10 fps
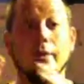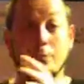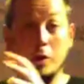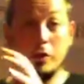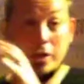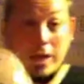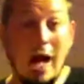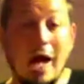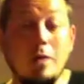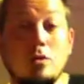both
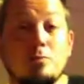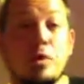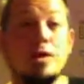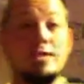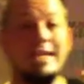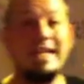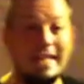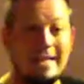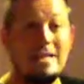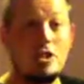God was present
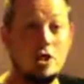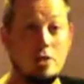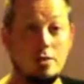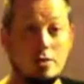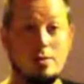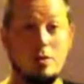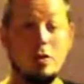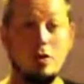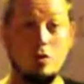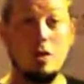in Jesus in
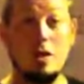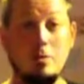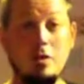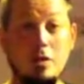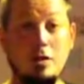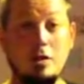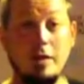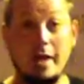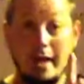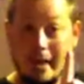a unique and particular
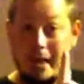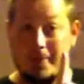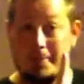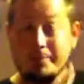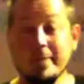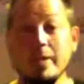way, and